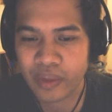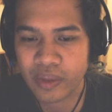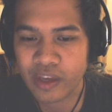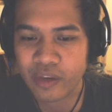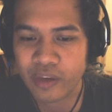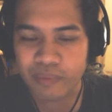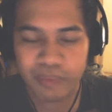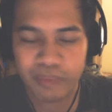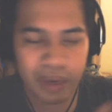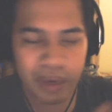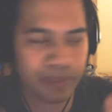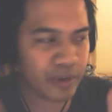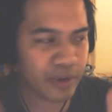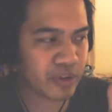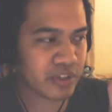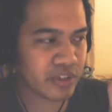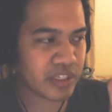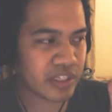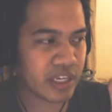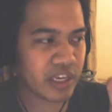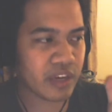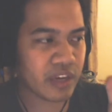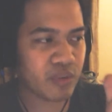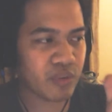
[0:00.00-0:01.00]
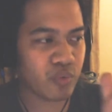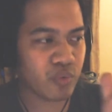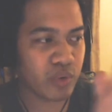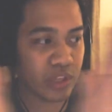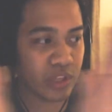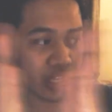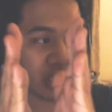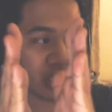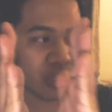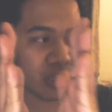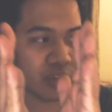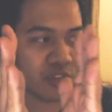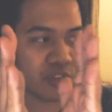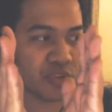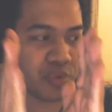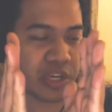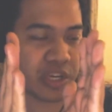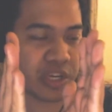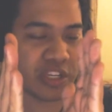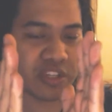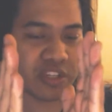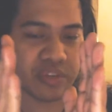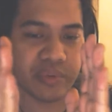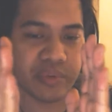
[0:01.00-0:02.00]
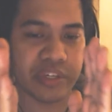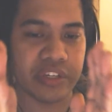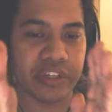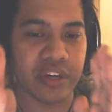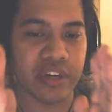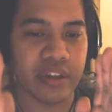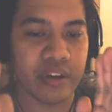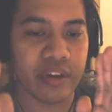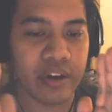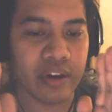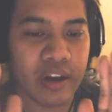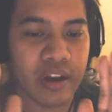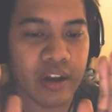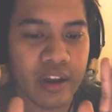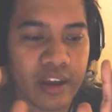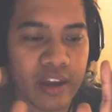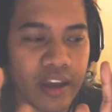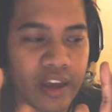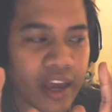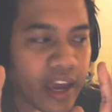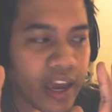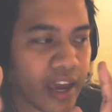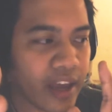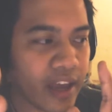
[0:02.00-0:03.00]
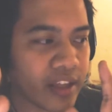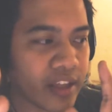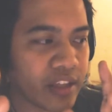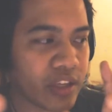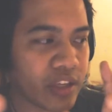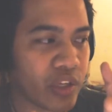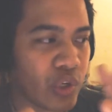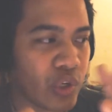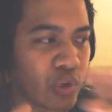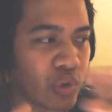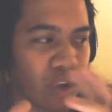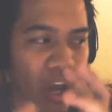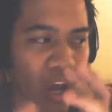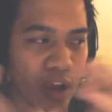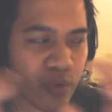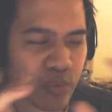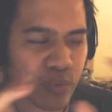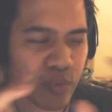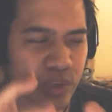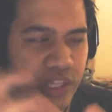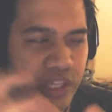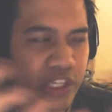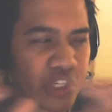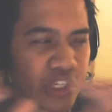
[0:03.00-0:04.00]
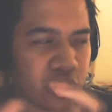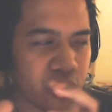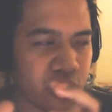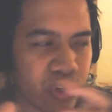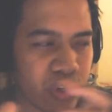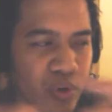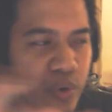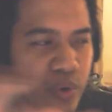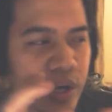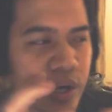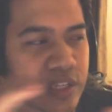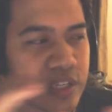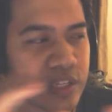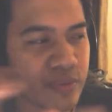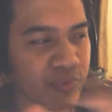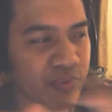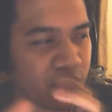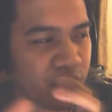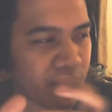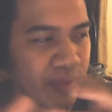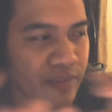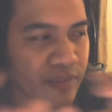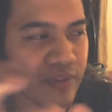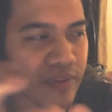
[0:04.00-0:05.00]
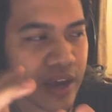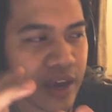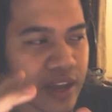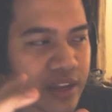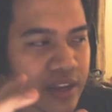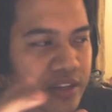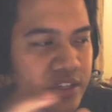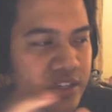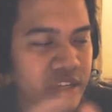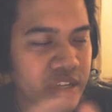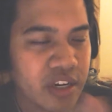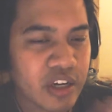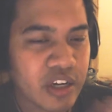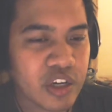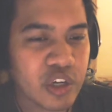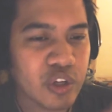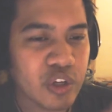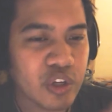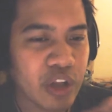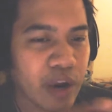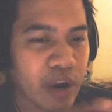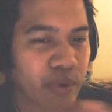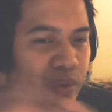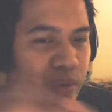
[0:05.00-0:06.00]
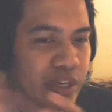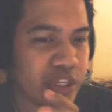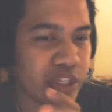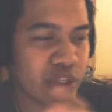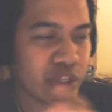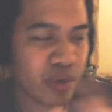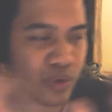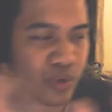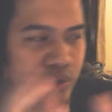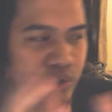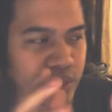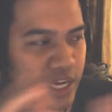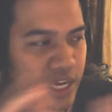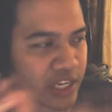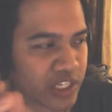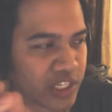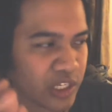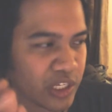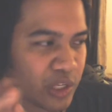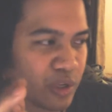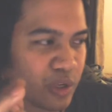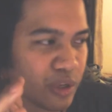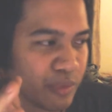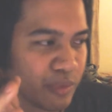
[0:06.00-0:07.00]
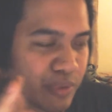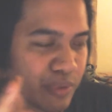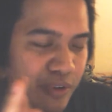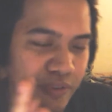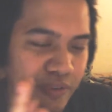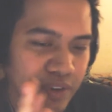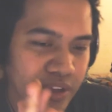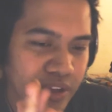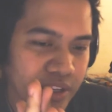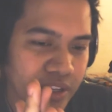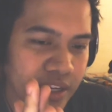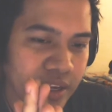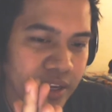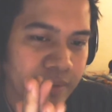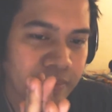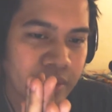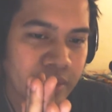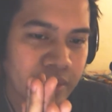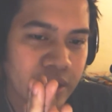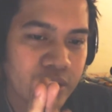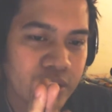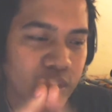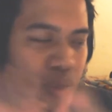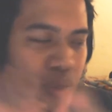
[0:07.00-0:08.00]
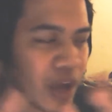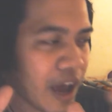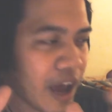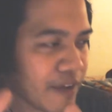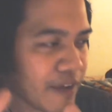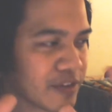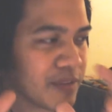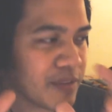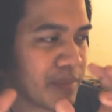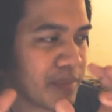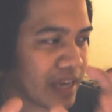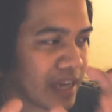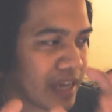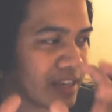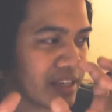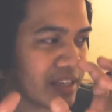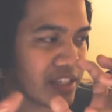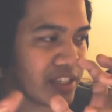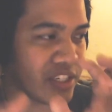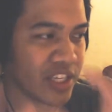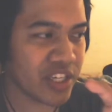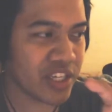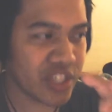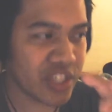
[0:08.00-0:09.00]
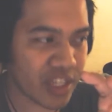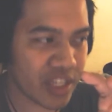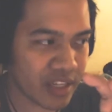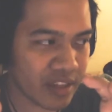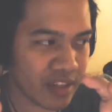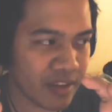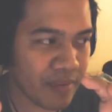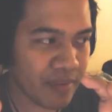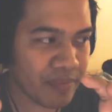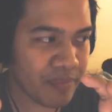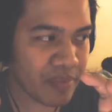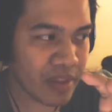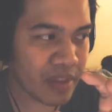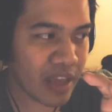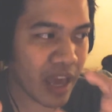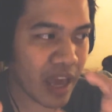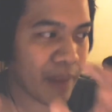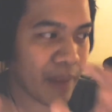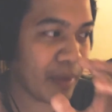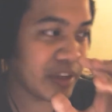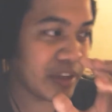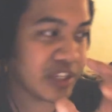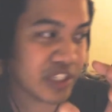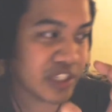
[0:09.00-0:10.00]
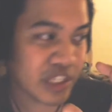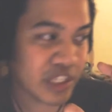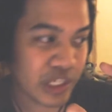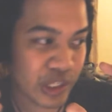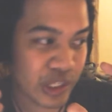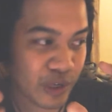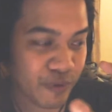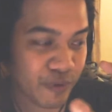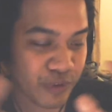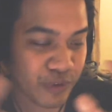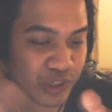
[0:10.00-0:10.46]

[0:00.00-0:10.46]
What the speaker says: maybe you're, say, in really close range to each other, and you're not really sure who has the frame advantage. You're not really sure who's executing perfectly. So you have to make a decision. Am I just going to go for the